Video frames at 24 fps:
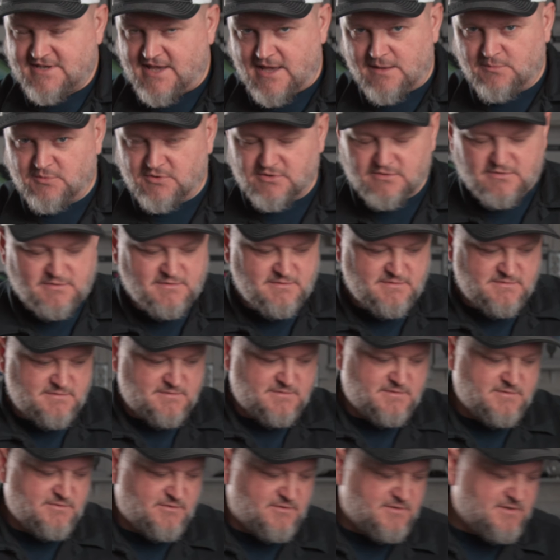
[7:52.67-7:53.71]
cable
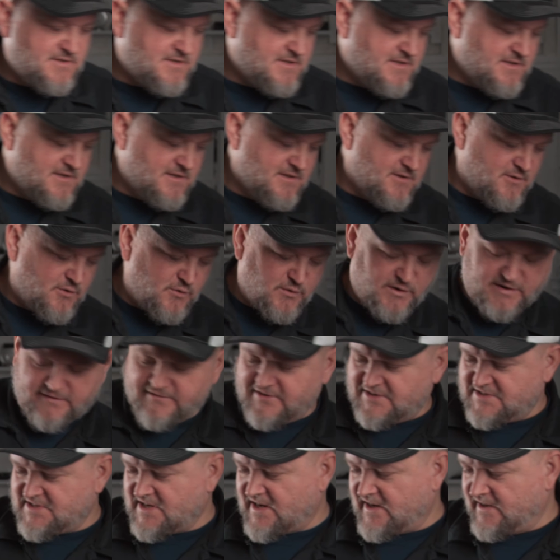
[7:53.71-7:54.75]
or
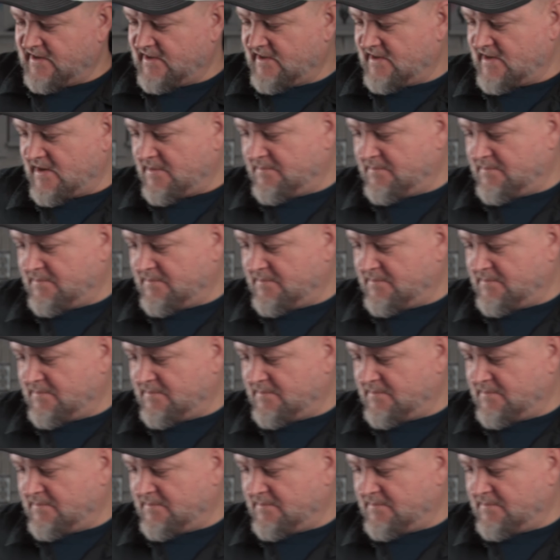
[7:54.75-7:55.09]
even tying it